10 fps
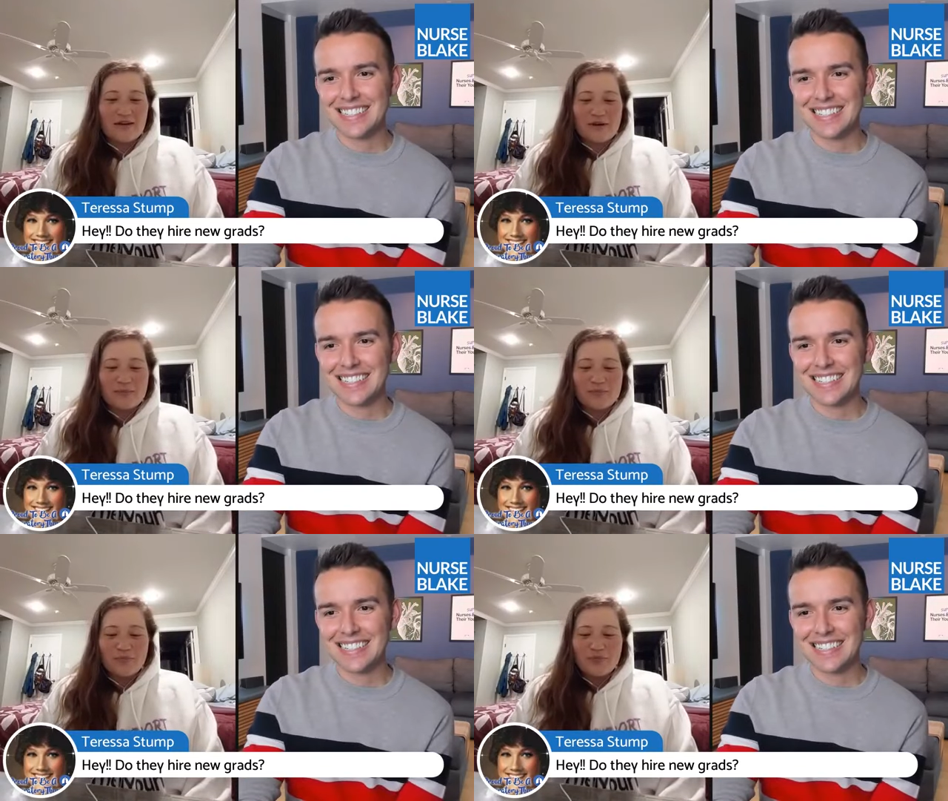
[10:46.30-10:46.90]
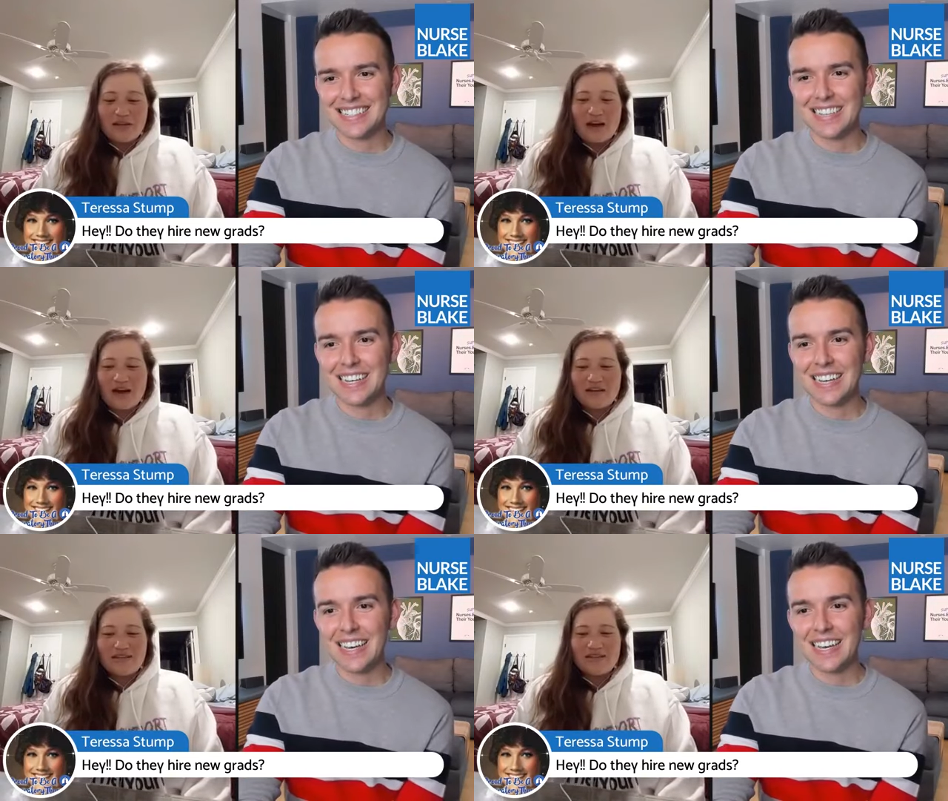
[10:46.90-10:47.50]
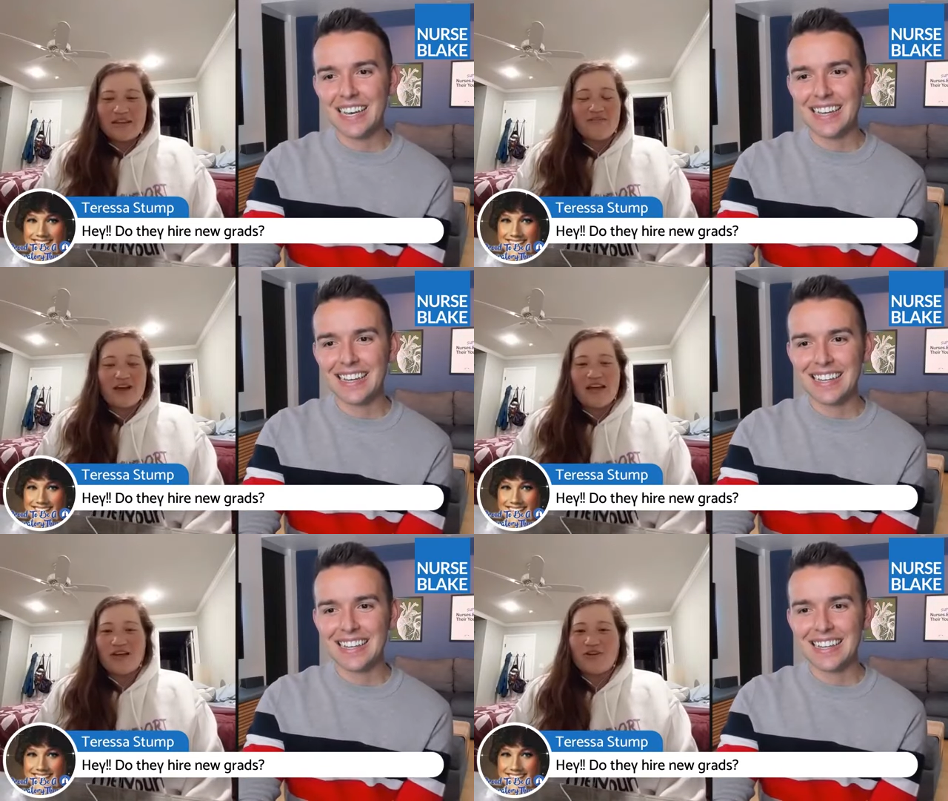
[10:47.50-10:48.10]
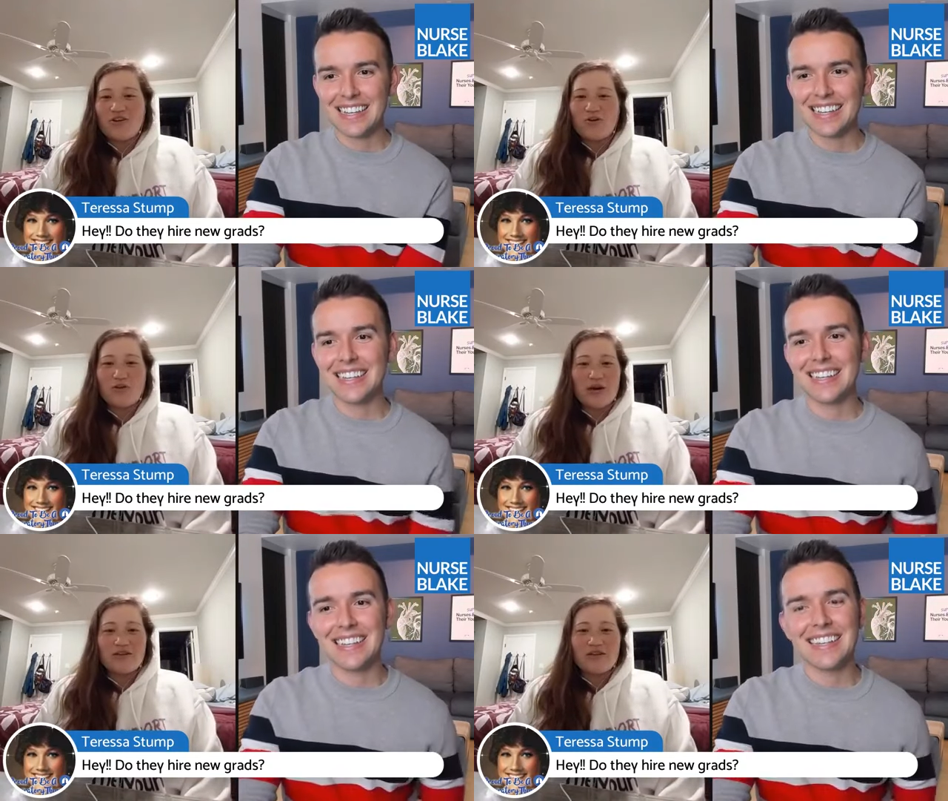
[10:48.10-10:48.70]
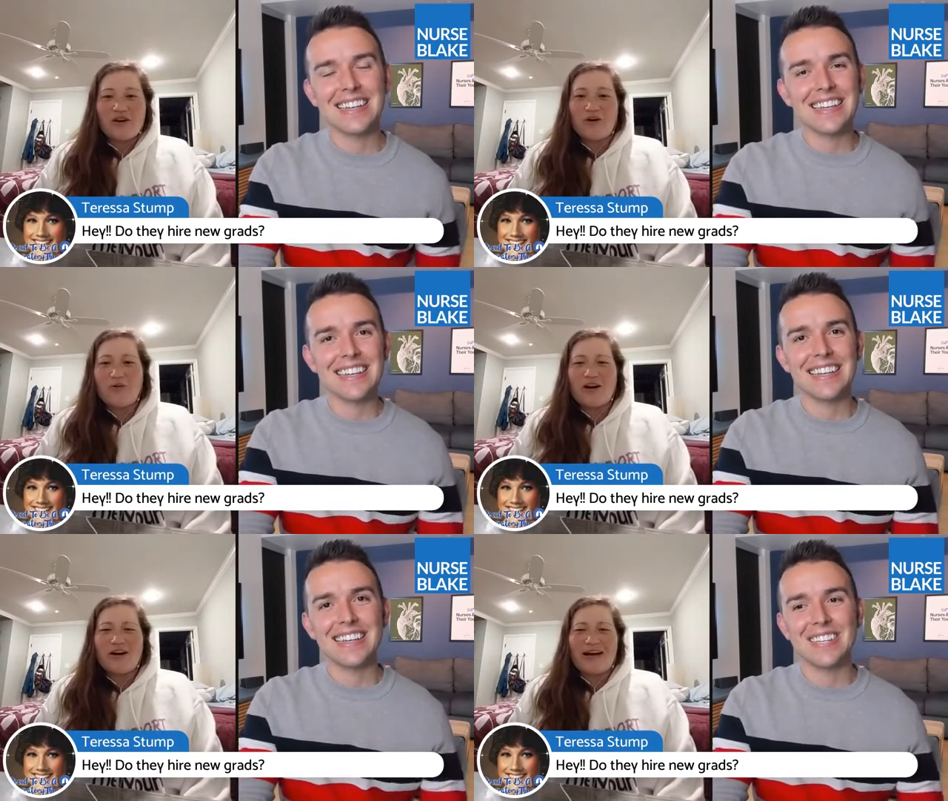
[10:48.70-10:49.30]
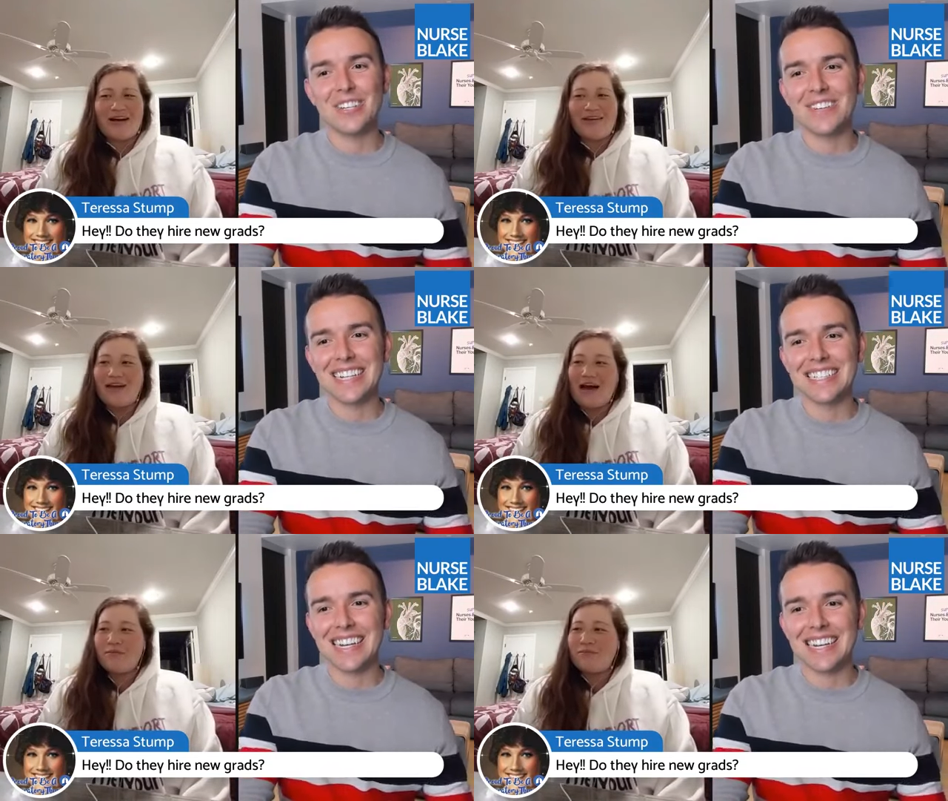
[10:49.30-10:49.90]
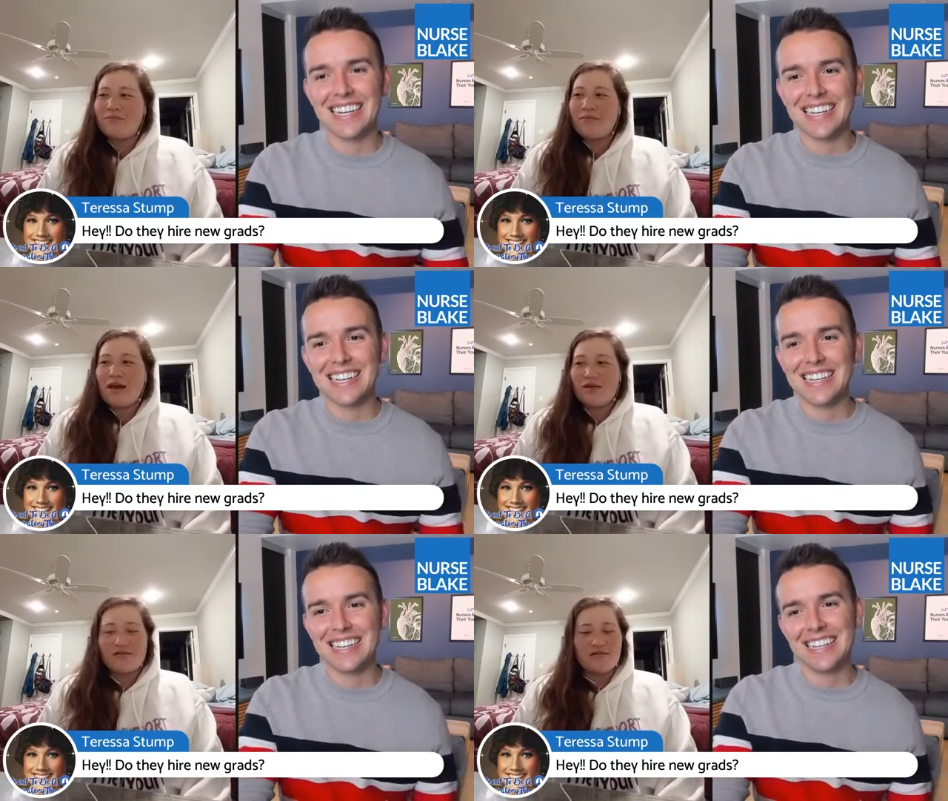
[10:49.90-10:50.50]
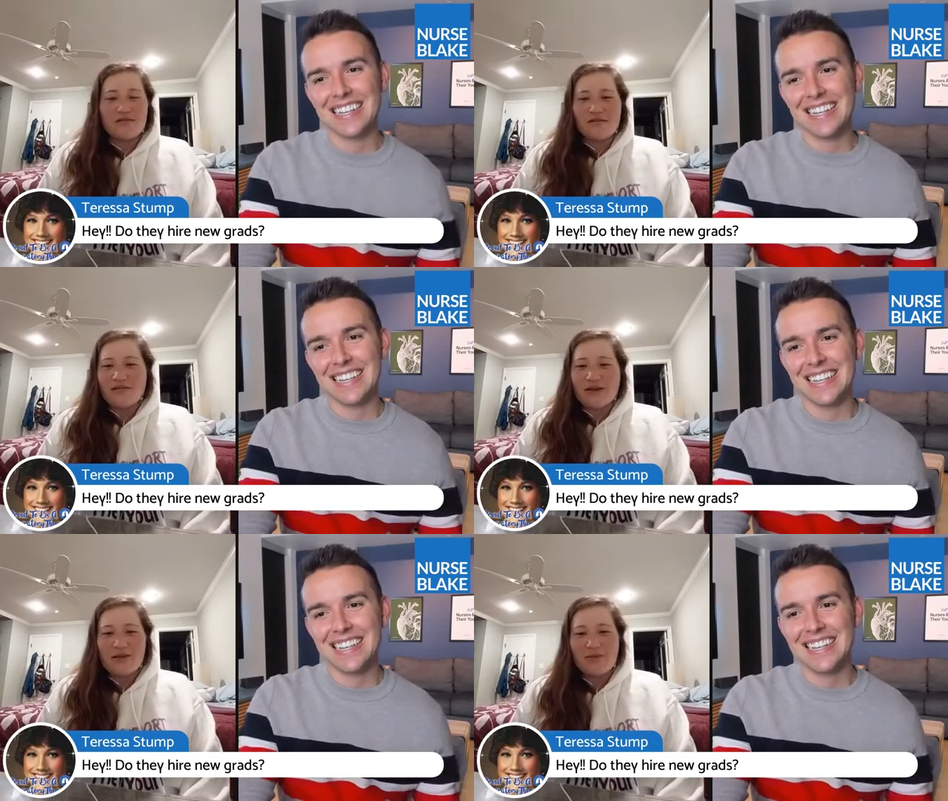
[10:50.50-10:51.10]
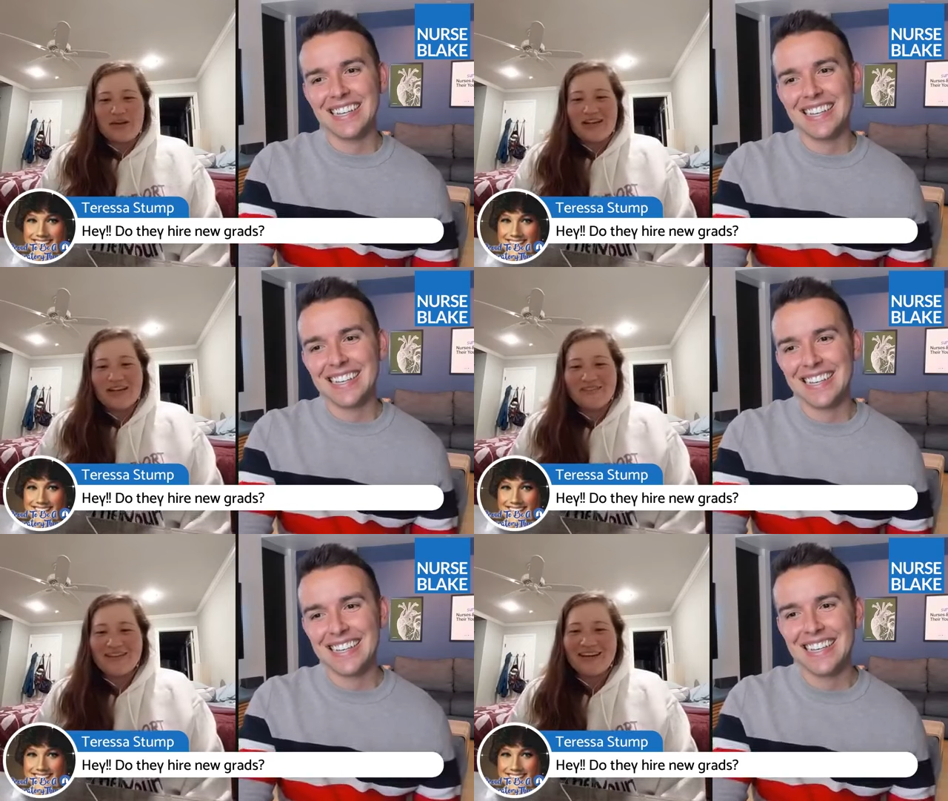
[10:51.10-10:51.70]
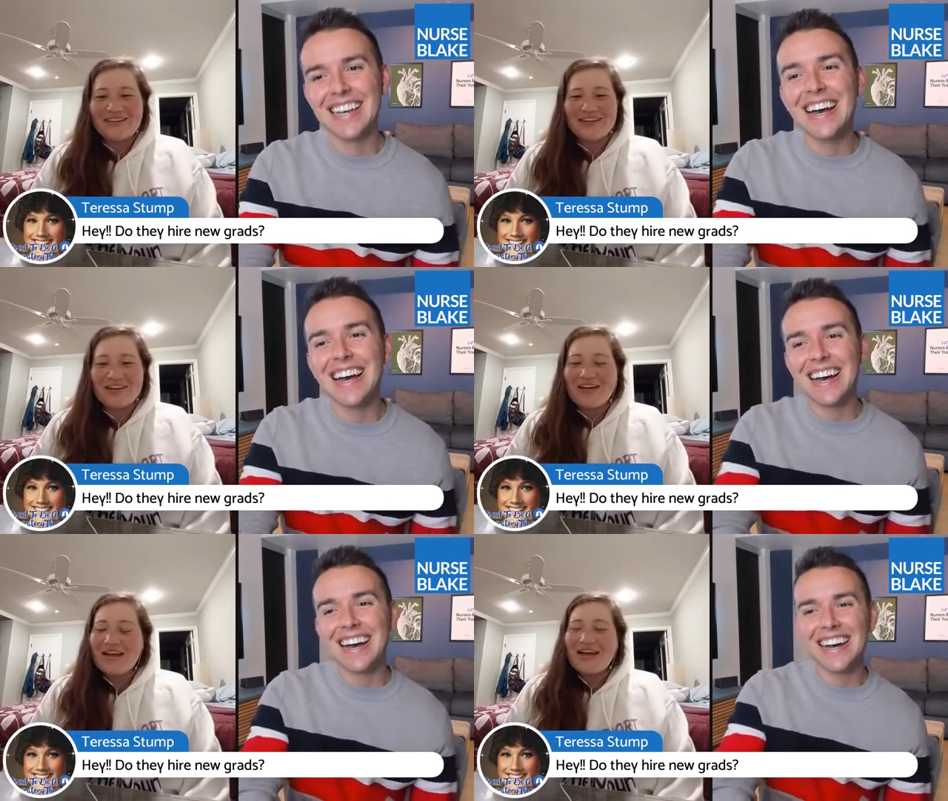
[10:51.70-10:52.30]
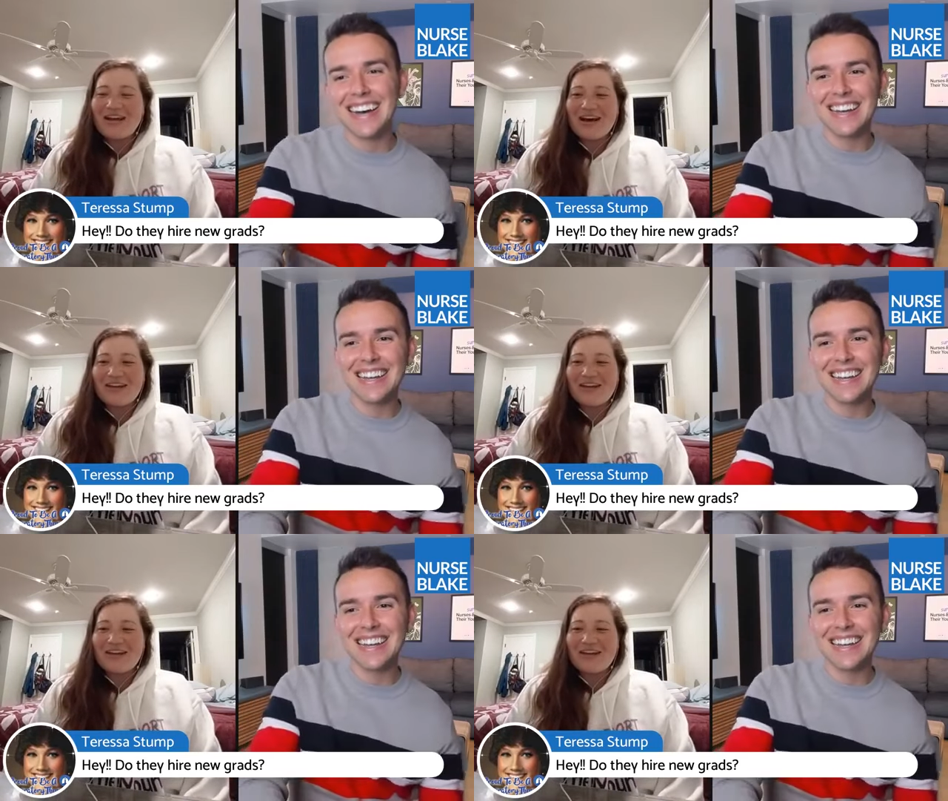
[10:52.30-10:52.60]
Speaker 1: um, honestly, if I had known about the OR, I don't, I'm not sure that I would have gone to the